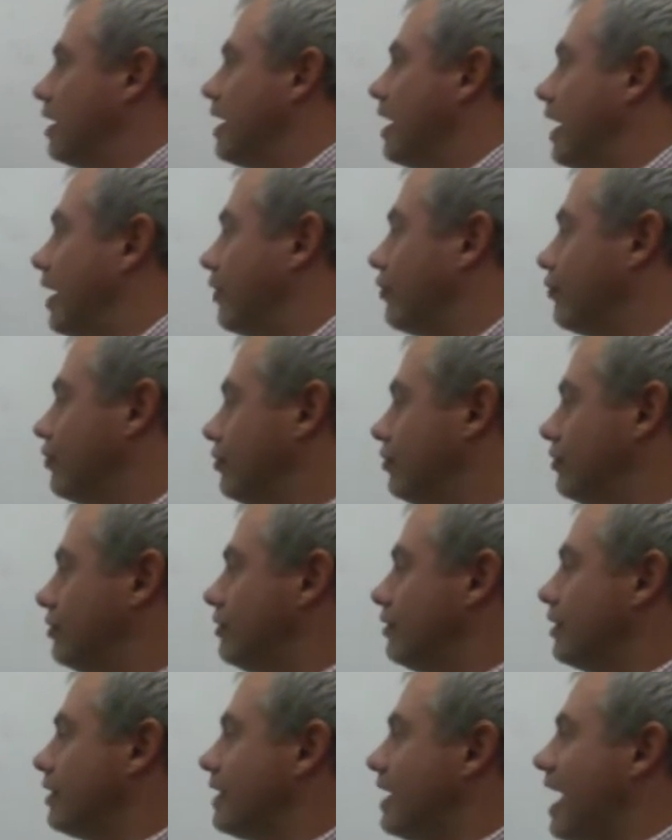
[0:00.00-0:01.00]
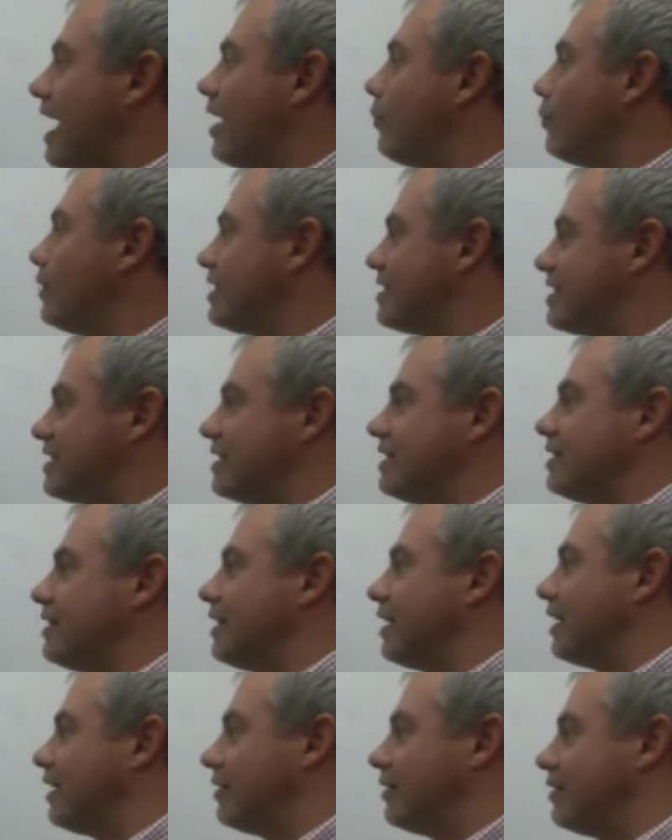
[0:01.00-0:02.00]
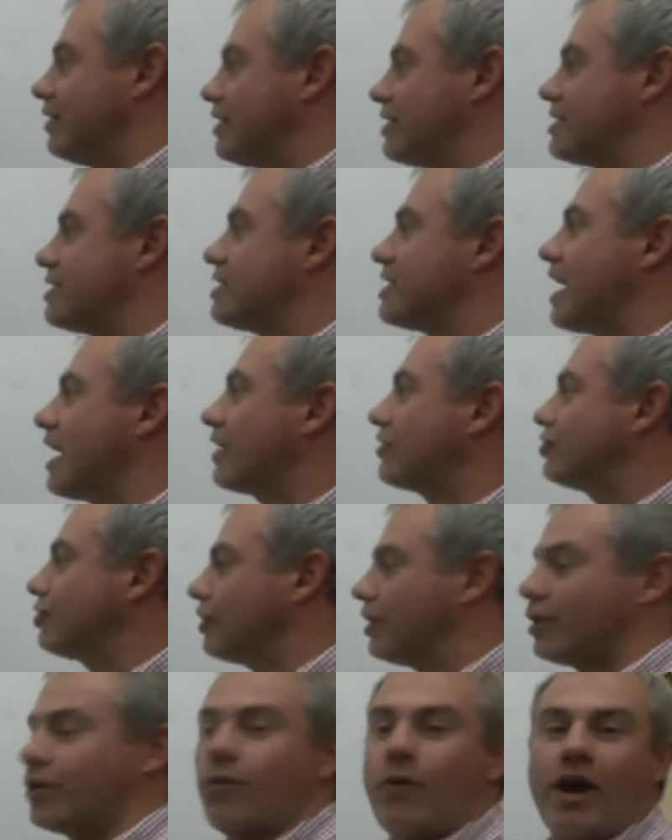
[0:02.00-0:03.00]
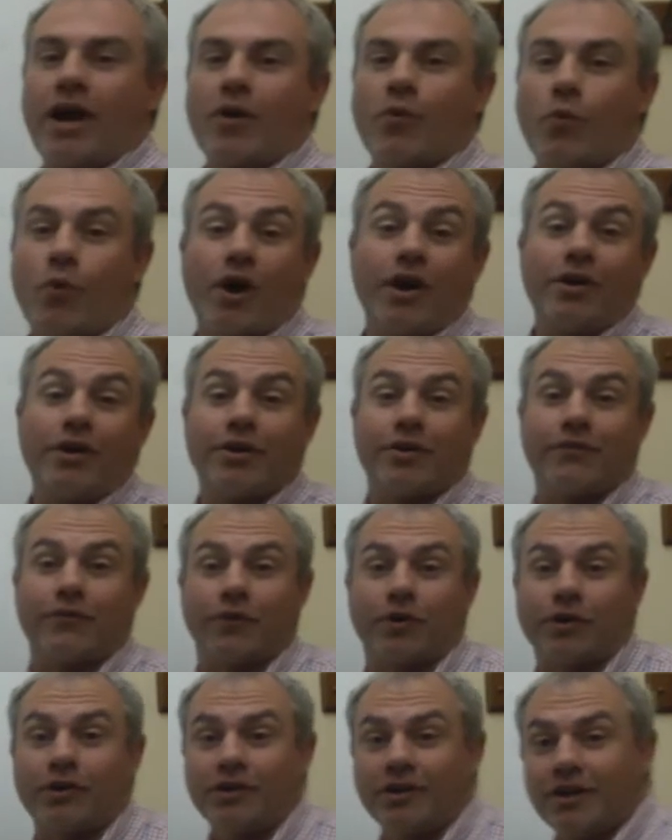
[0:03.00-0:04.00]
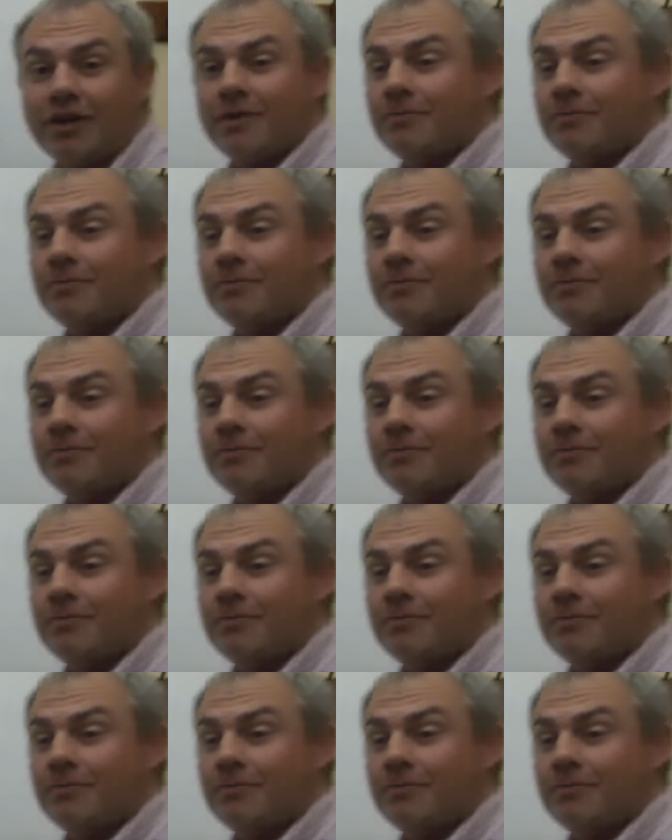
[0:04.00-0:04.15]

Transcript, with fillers: And now we see that this is actually quite wonderful,